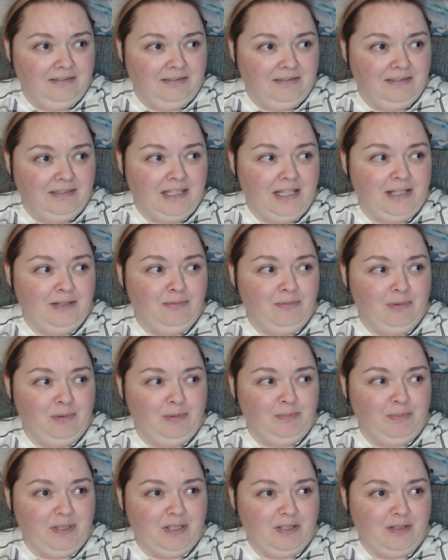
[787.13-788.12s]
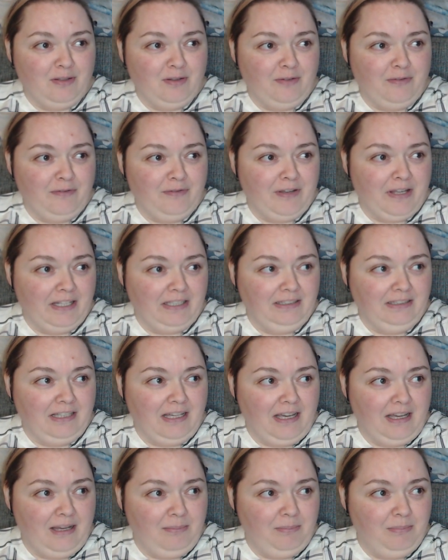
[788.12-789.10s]
That would be so fucked
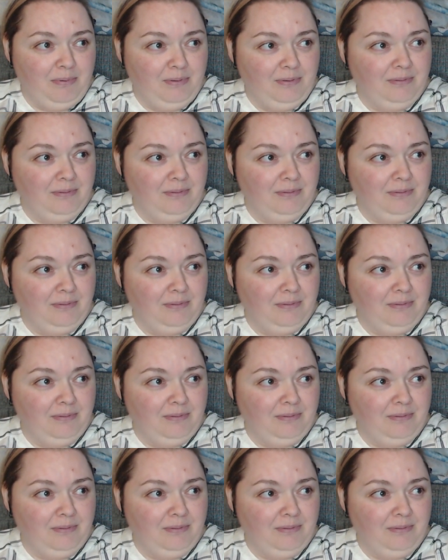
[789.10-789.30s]
up.